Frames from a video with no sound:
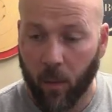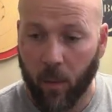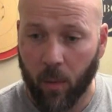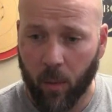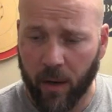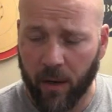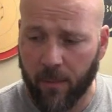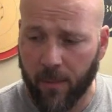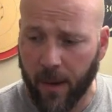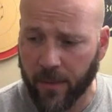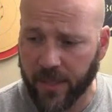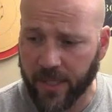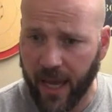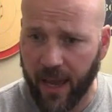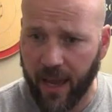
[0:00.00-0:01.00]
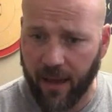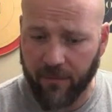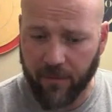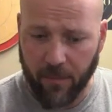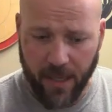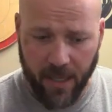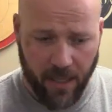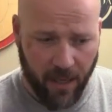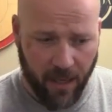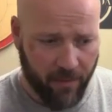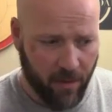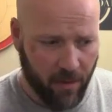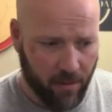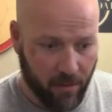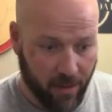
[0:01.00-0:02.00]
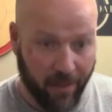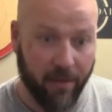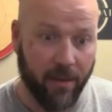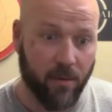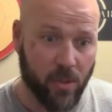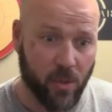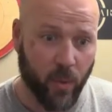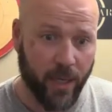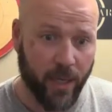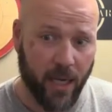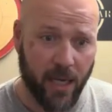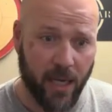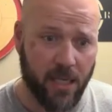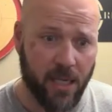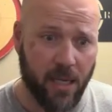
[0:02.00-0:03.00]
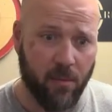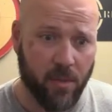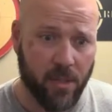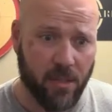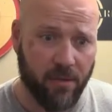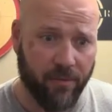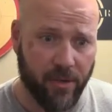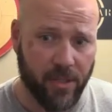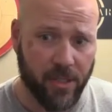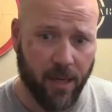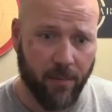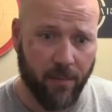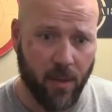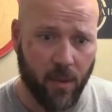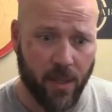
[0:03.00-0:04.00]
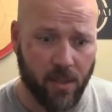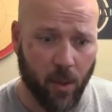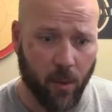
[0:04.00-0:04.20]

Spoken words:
One of the memories I have of being down there, and I think it was 2019, was the first time the U.S.